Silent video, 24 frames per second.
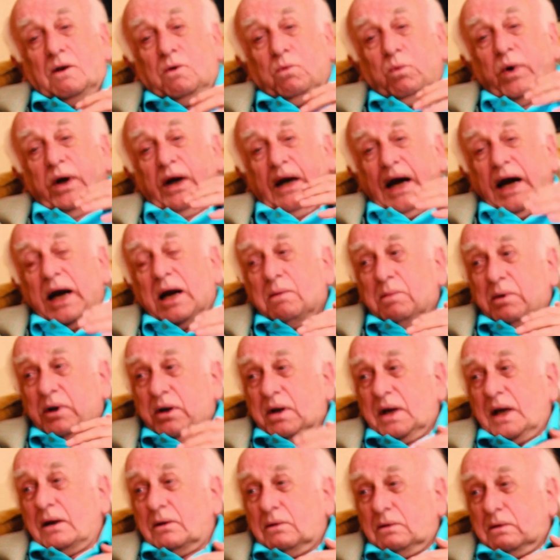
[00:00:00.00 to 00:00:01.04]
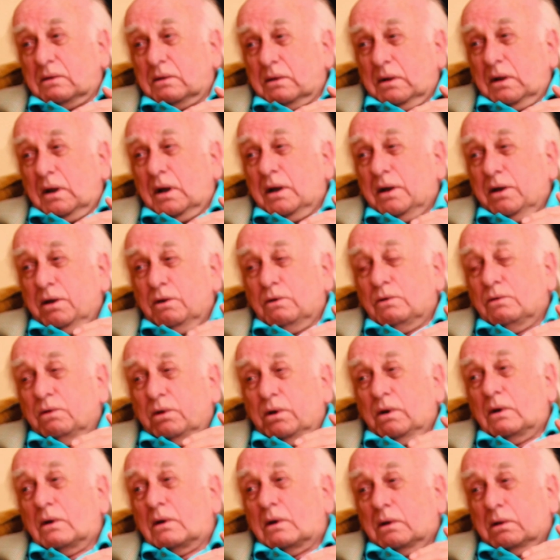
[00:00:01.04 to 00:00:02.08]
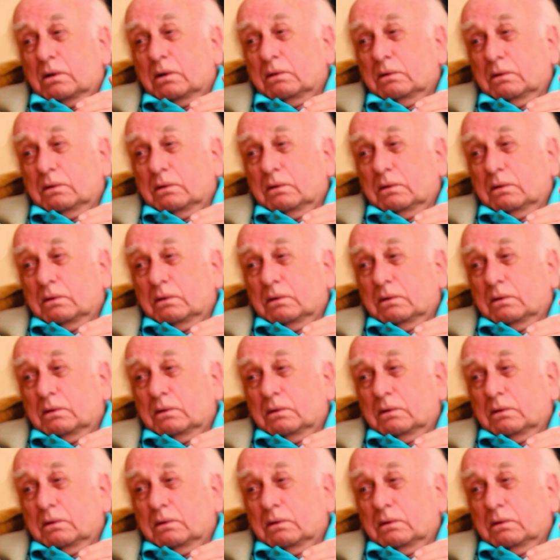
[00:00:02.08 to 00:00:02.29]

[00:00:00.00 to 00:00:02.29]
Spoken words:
we hammered out a new law.